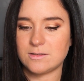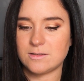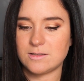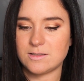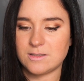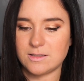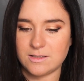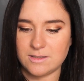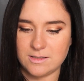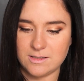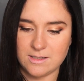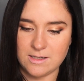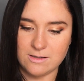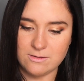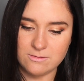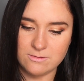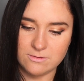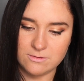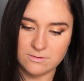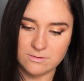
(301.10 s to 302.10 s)
Is it
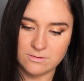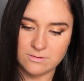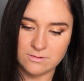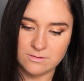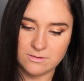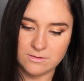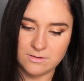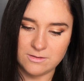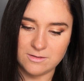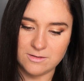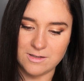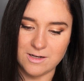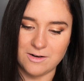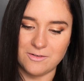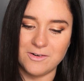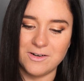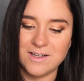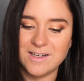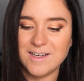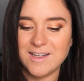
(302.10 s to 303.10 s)
out?
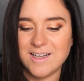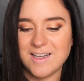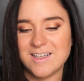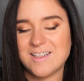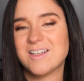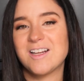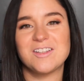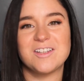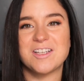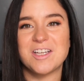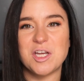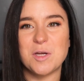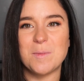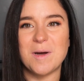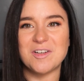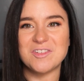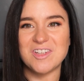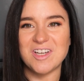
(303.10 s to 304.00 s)
No, nothing came out